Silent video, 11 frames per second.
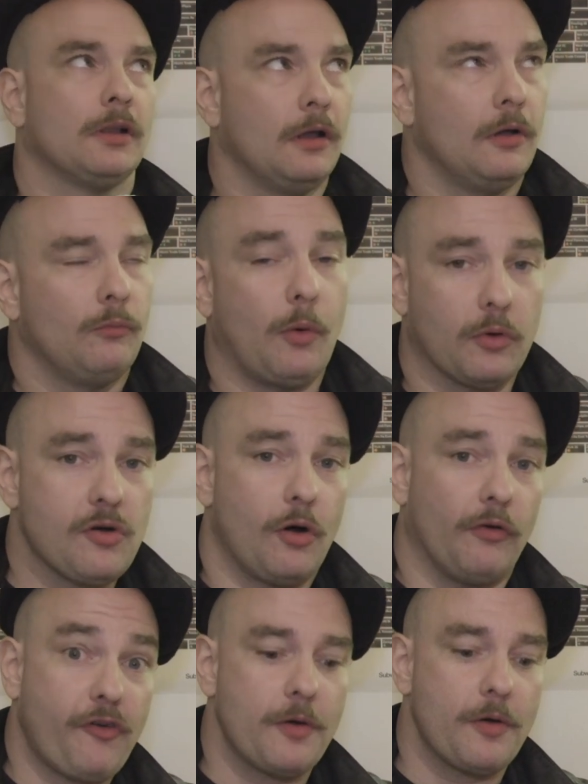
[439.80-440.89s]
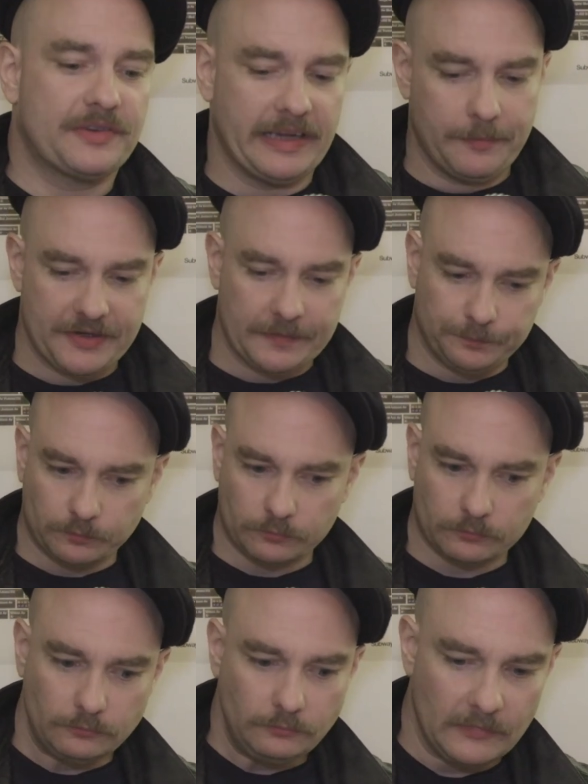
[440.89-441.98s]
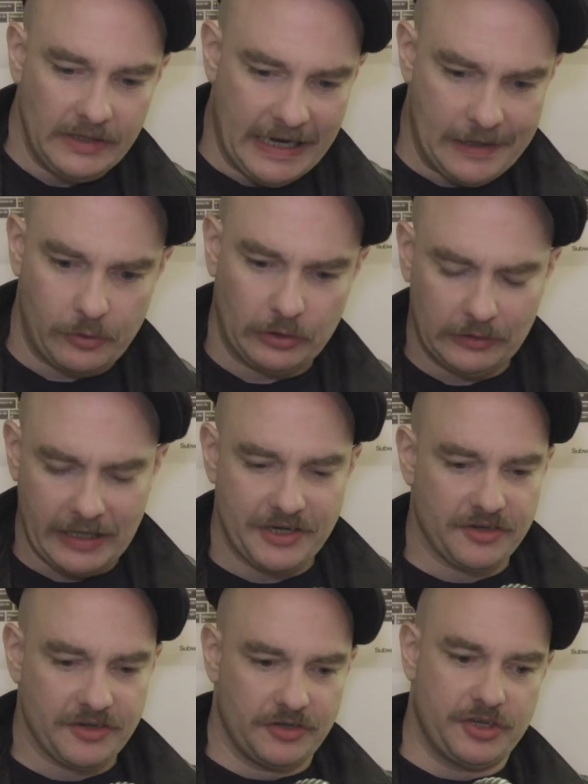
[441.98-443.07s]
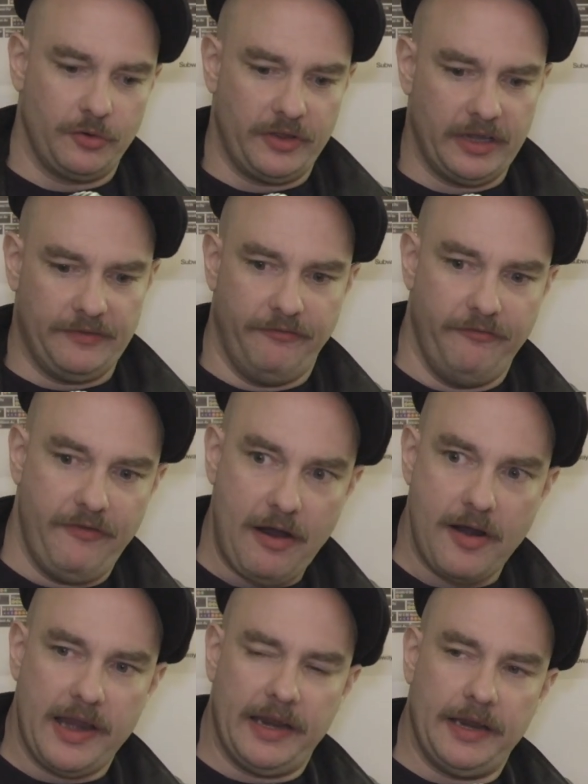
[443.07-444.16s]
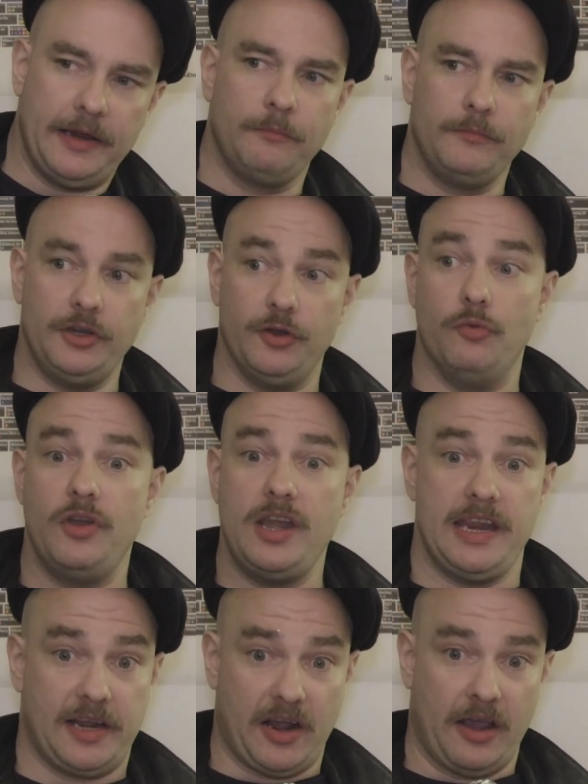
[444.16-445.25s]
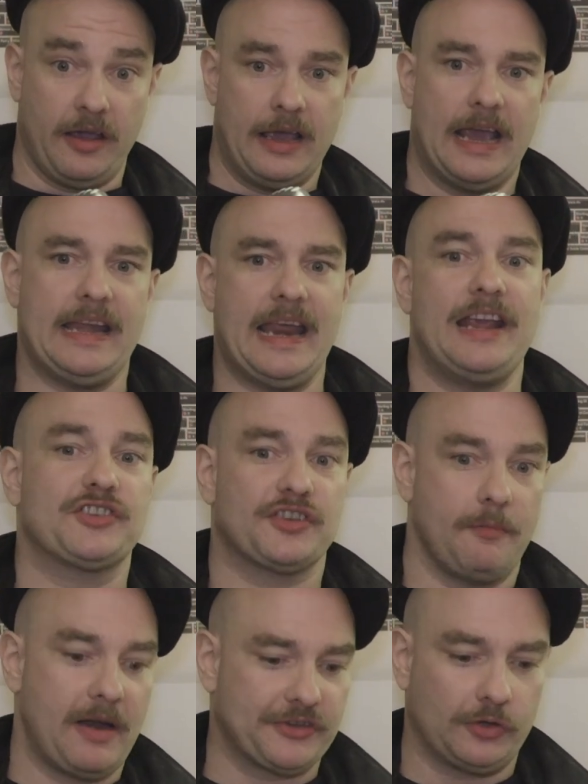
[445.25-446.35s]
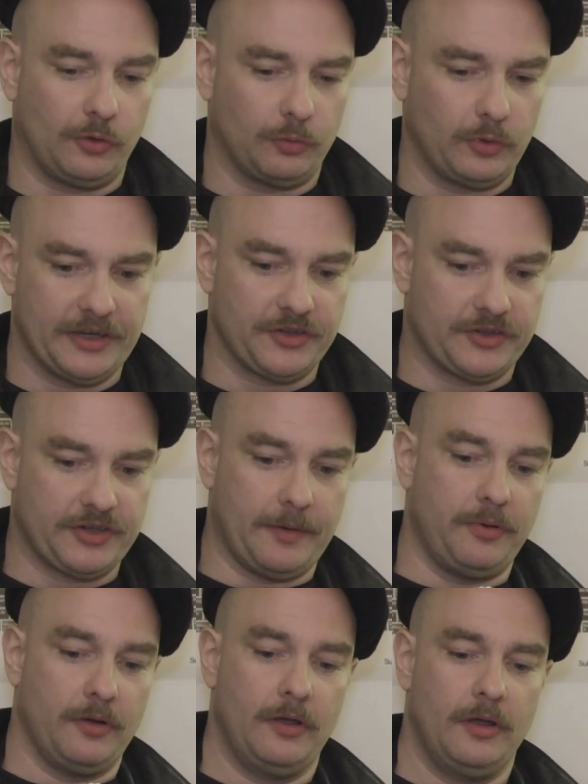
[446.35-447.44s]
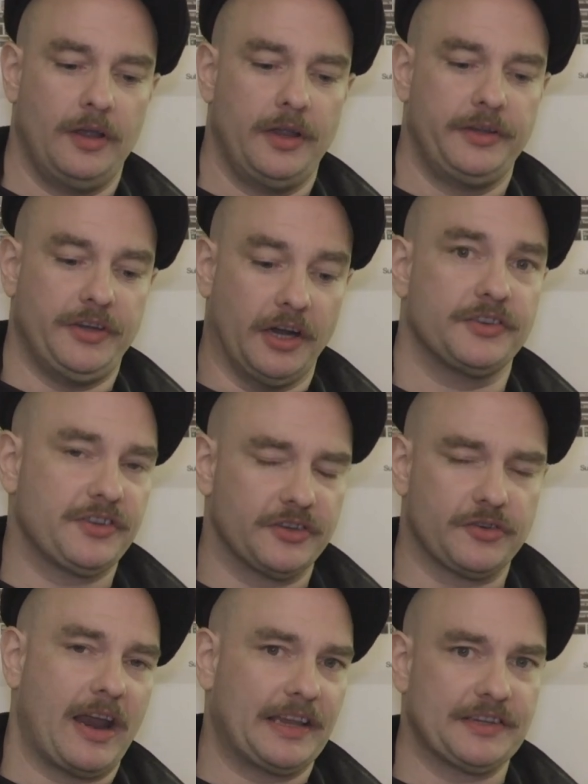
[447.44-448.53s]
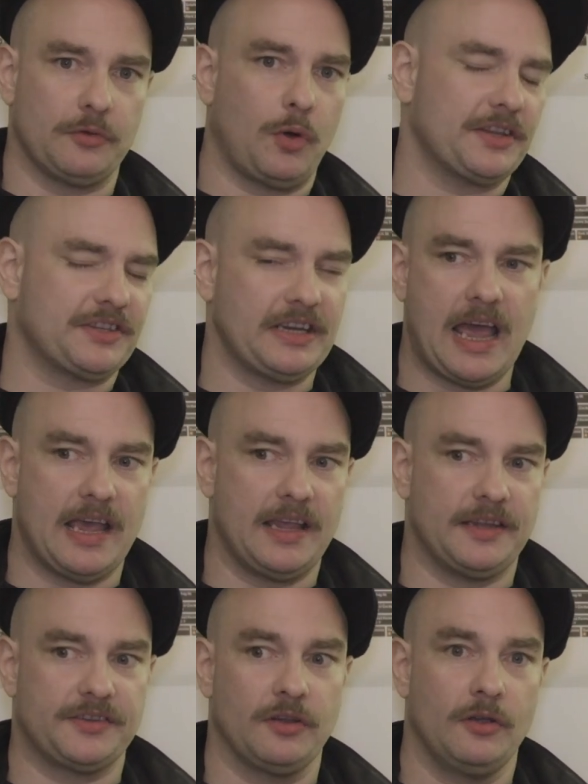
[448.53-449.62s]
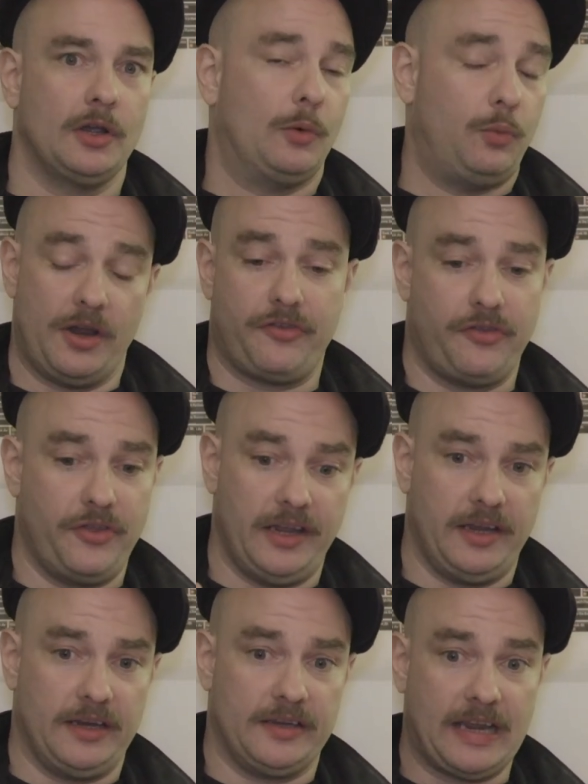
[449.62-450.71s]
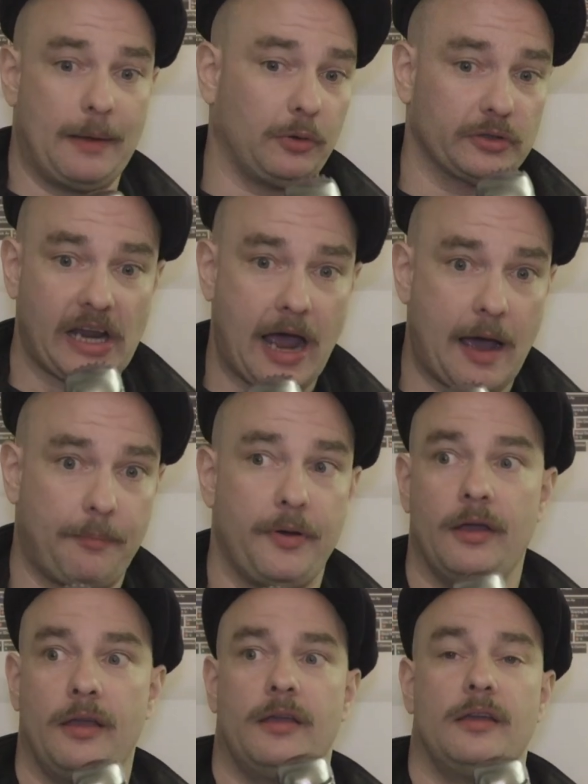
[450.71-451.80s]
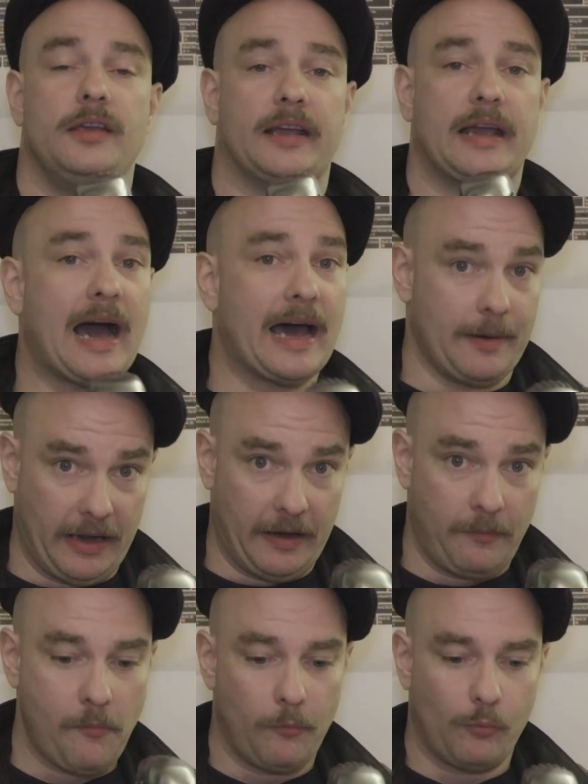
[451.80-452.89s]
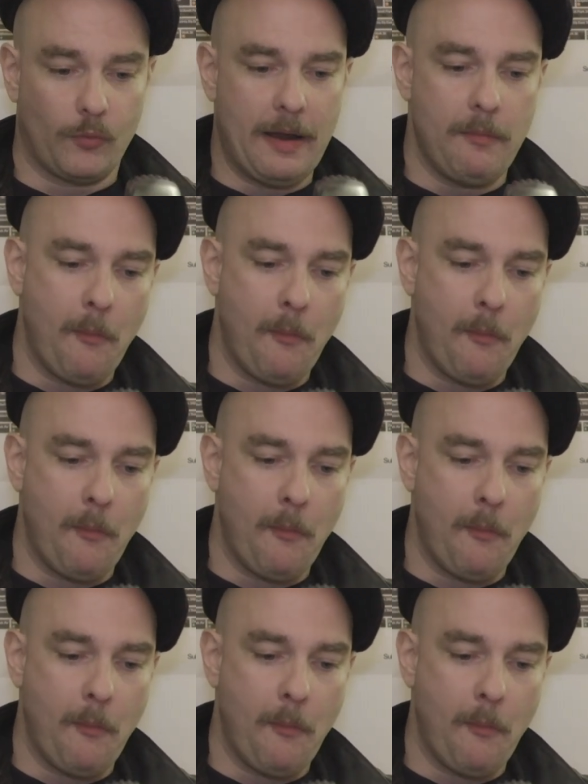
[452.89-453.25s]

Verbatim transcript: what we'll call farm teams in relation to the very unique an asymmetrical relationship Dungeons and Dragons and WotC has with the tabletop economy, right?